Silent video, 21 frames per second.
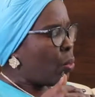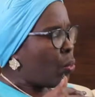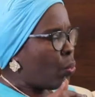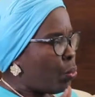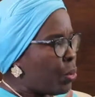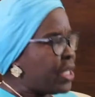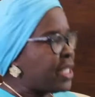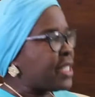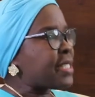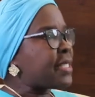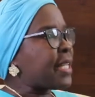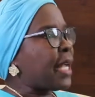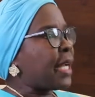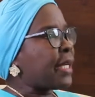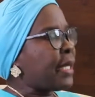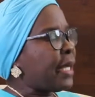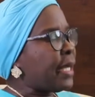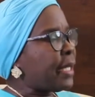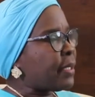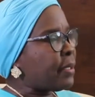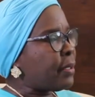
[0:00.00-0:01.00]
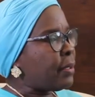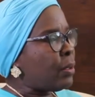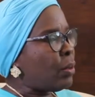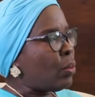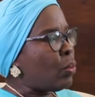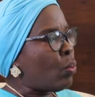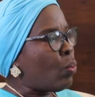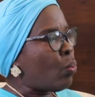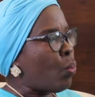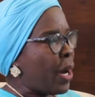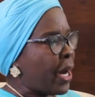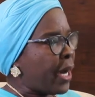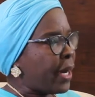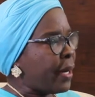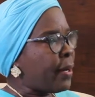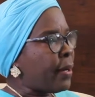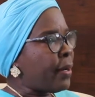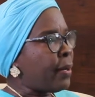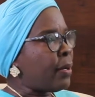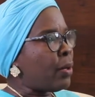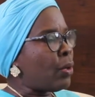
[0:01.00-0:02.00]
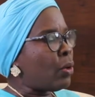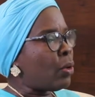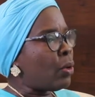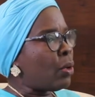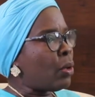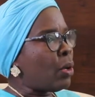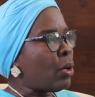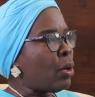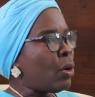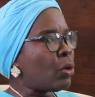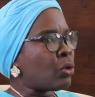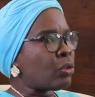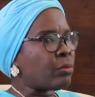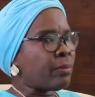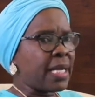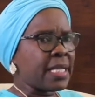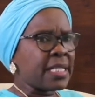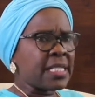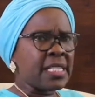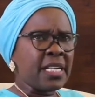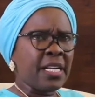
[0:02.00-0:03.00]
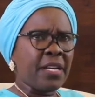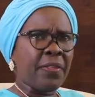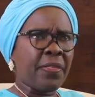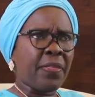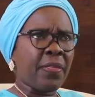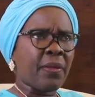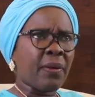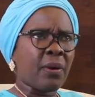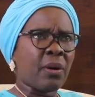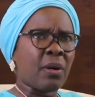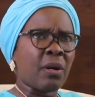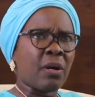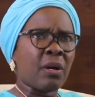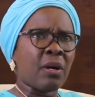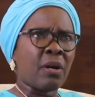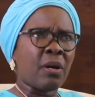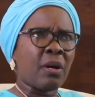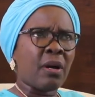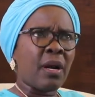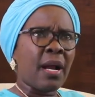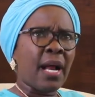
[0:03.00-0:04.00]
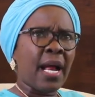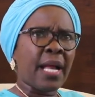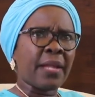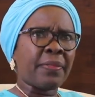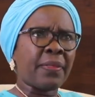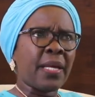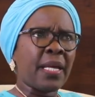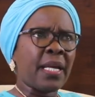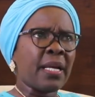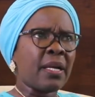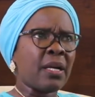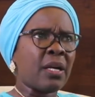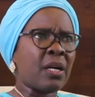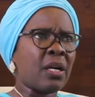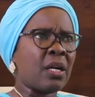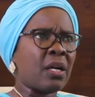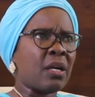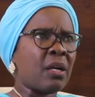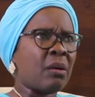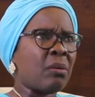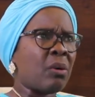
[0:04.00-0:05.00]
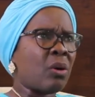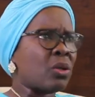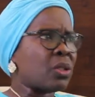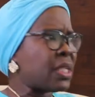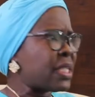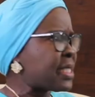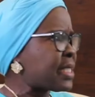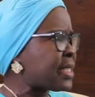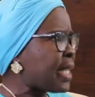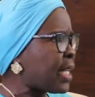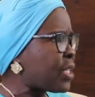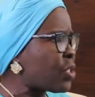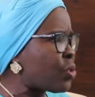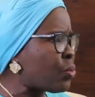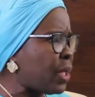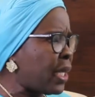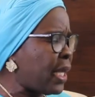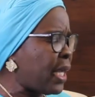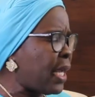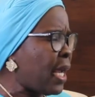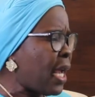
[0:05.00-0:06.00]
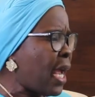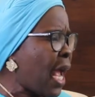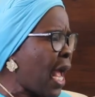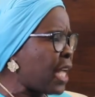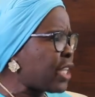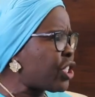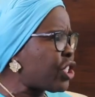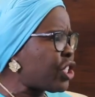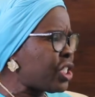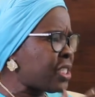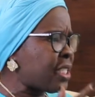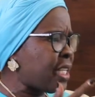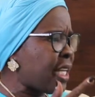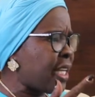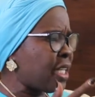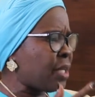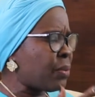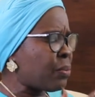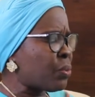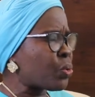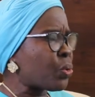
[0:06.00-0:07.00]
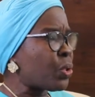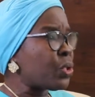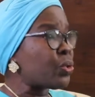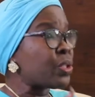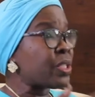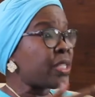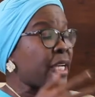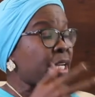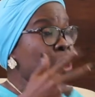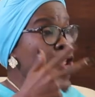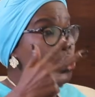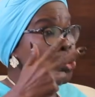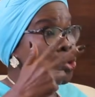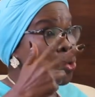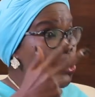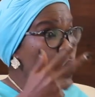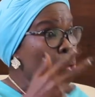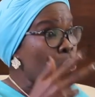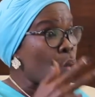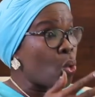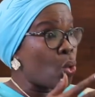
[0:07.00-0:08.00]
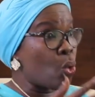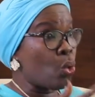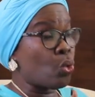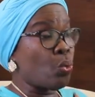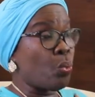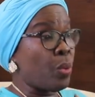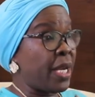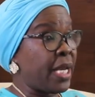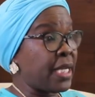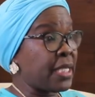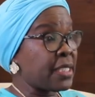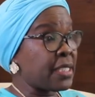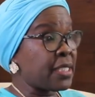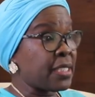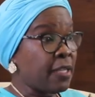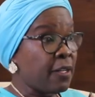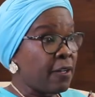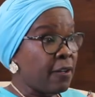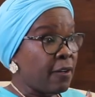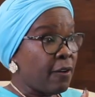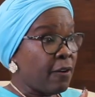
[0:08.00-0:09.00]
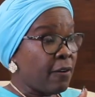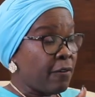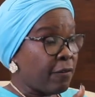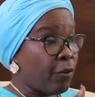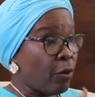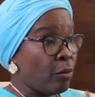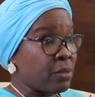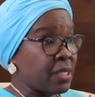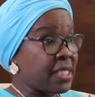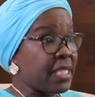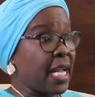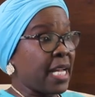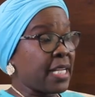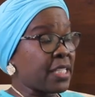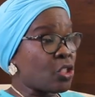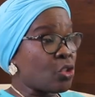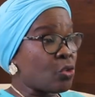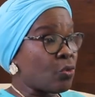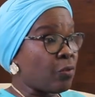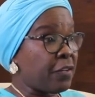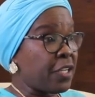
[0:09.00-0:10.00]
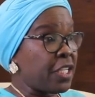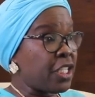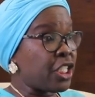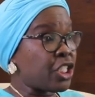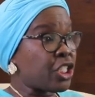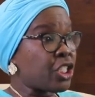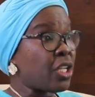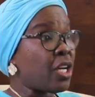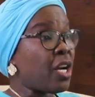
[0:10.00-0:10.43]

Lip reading: We started work on my teeth, on a Saturday, and she said it was going to take 2 good weeks from start to finish.